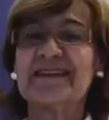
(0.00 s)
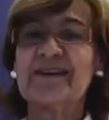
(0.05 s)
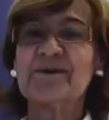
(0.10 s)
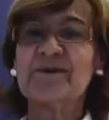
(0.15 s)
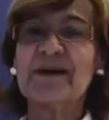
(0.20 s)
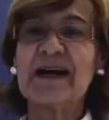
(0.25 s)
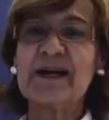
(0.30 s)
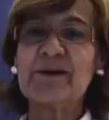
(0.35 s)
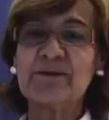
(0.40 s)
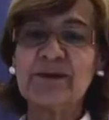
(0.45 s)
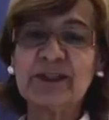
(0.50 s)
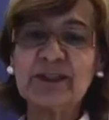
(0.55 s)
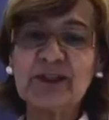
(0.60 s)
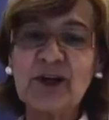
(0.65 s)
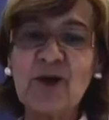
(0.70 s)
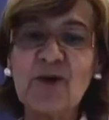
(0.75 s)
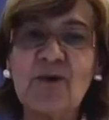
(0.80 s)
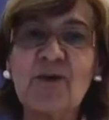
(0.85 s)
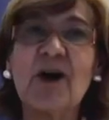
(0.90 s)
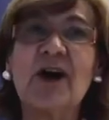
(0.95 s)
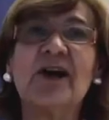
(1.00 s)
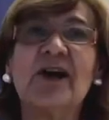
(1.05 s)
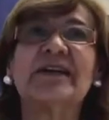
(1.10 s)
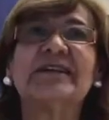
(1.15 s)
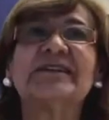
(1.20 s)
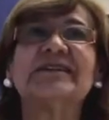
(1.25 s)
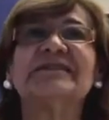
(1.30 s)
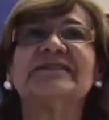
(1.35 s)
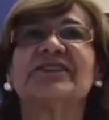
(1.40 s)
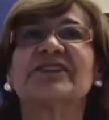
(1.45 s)
I will go
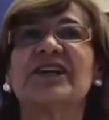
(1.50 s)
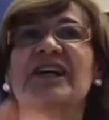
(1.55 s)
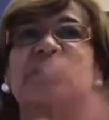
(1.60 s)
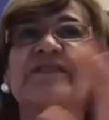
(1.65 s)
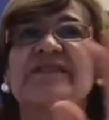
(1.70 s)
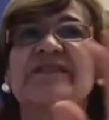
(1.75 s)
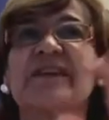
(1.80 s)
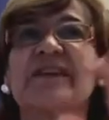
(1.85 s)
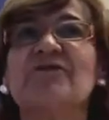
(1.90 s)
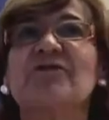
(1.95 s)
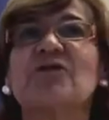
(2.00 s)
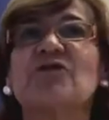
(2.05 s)
on. Just